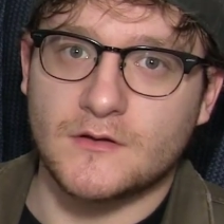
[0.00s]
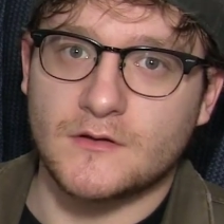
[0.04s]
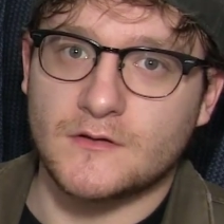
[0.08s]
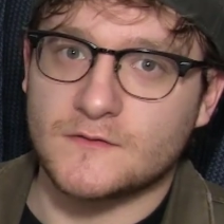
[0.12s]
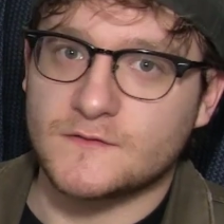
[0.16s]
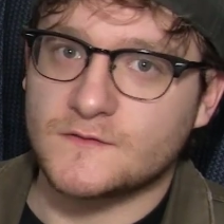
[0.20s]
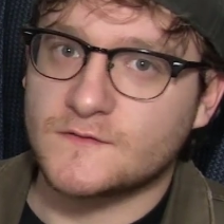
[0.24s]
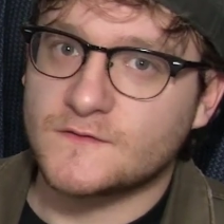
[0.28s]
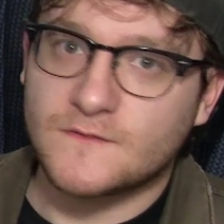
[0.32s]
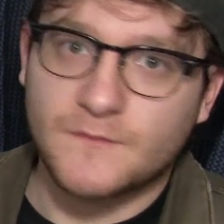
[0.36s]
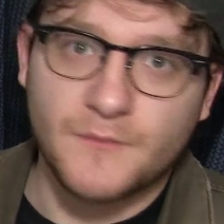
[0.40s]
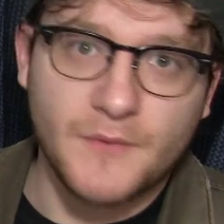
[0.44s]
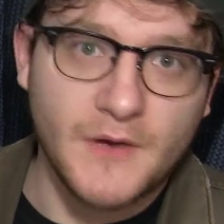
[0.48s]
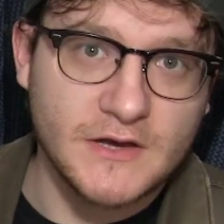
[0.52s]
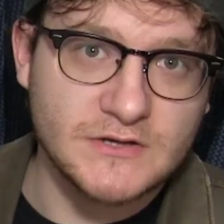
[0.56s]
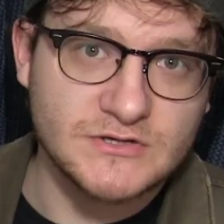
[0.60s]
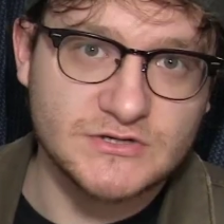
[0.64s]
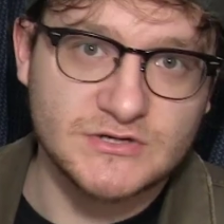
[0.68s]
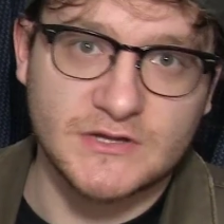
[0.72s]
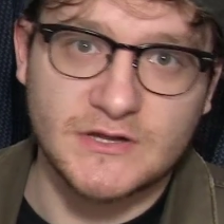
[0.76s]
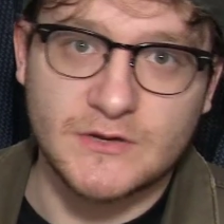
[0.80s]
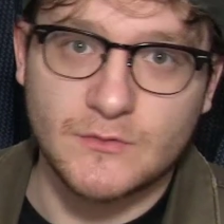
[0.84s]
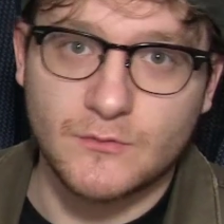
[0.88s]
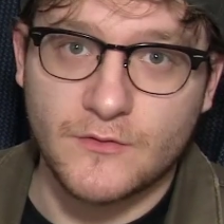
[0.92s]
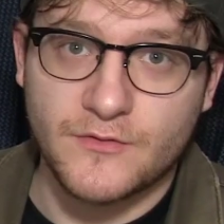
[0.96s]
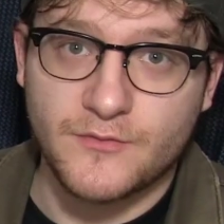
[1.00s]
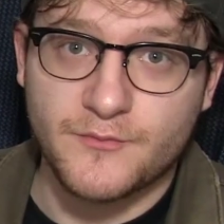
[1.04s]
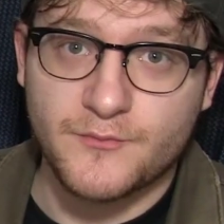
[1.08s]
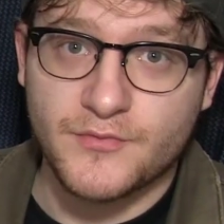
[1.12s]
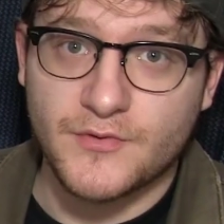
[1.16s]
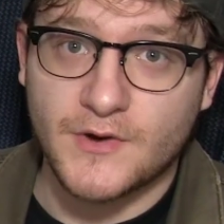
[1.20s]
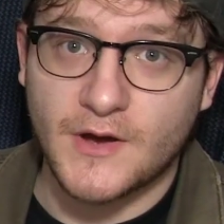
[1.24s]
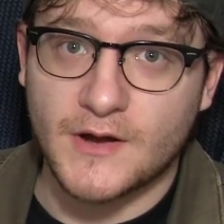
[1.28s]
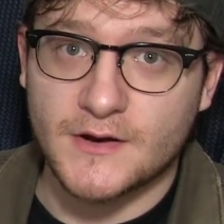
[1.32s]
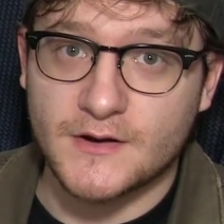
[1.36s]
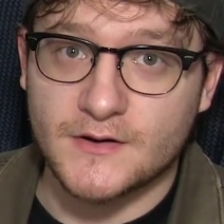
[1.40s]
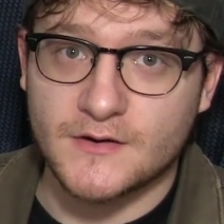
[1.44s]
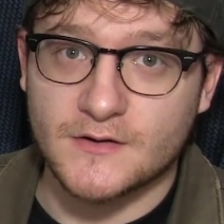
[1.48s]
especially with
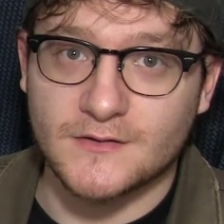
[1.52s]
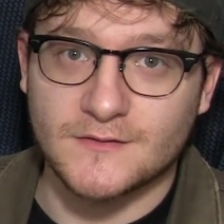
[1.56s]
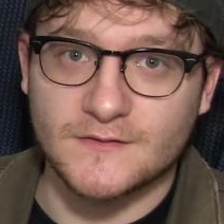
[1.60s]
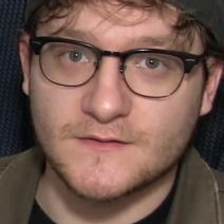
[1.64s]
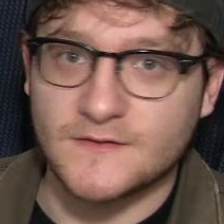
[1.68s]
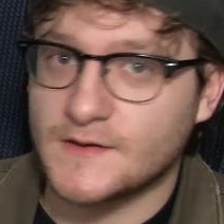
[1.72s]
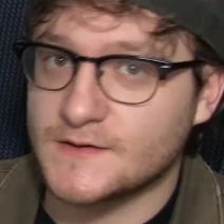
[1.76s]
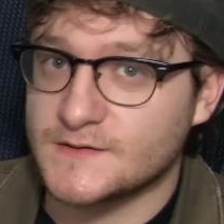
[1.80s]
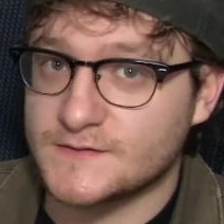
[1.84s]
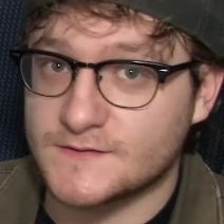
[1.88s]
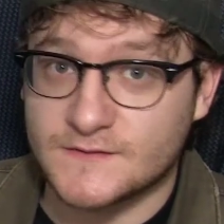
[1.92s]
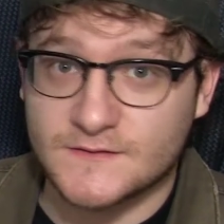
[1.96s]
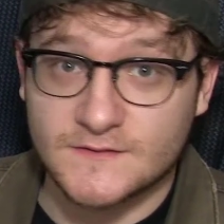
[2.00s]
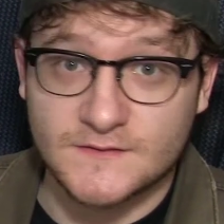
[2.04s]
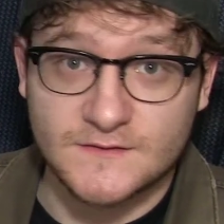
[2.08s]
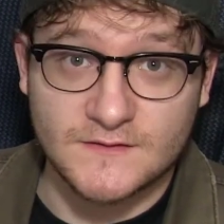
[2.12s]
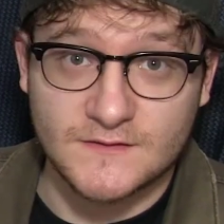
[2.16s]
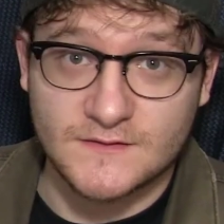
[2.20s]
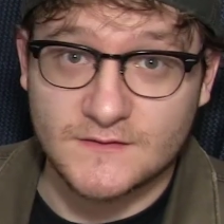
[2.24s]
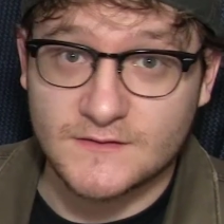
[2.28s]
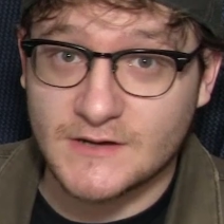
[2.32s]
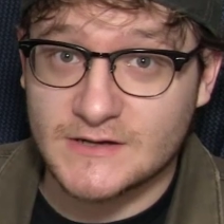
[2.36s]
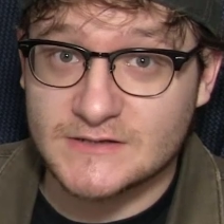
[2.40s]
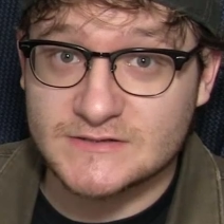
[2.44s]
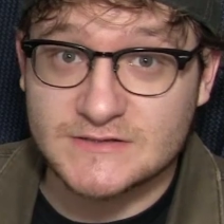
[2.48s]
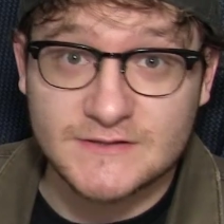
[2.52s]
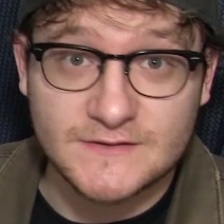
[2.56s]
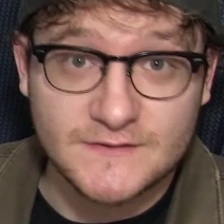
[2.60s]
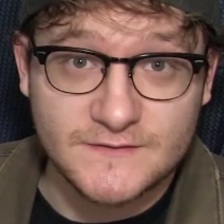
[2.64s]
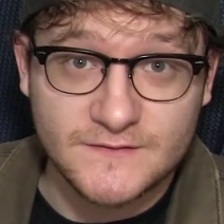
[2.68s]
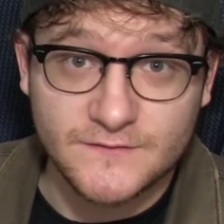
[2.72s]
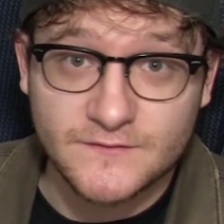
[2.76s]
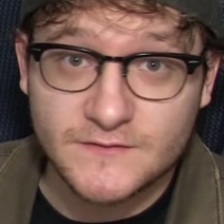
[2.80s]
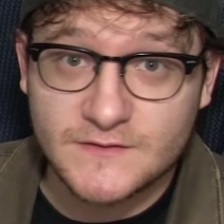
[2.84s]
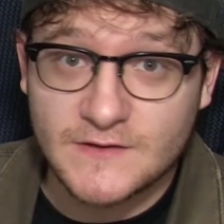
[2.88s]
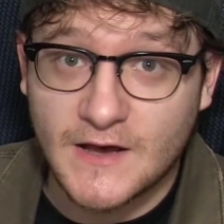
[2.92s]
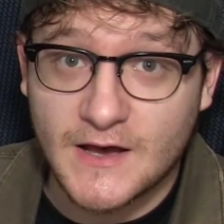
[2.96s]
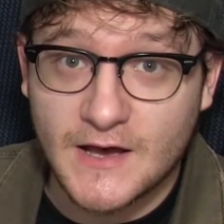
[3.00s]
Predator, dozens and dozens
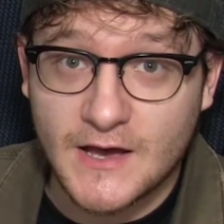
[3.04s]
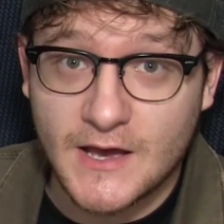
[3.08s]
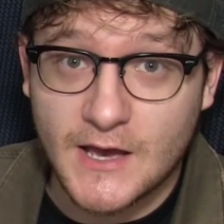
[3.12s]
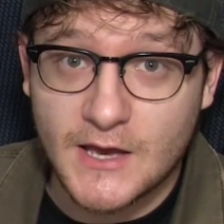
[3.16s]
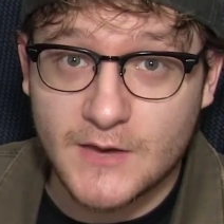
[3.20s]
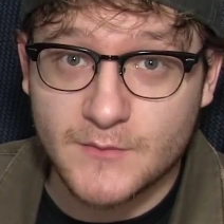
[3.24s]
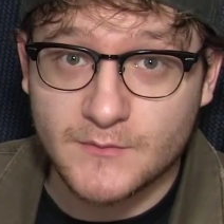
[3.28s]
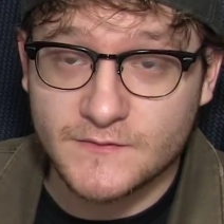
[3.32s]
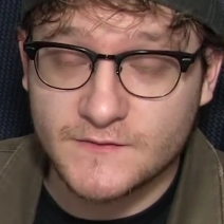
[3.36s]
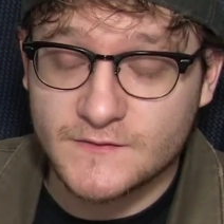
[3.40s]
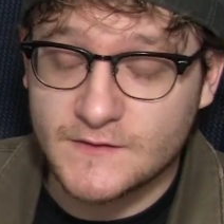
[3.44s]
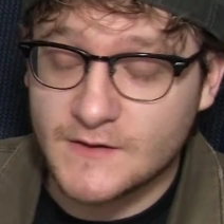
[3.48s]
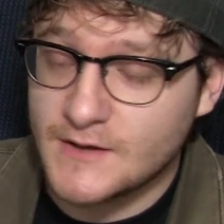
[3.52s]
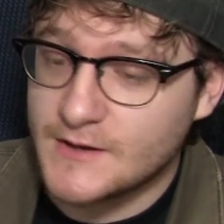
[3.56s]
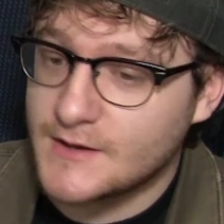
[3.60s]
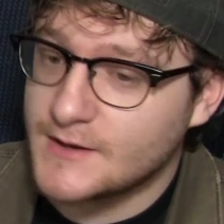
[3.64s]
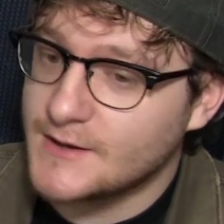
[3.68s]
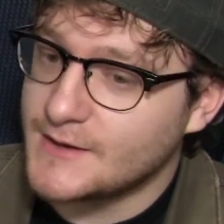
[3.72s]
of times.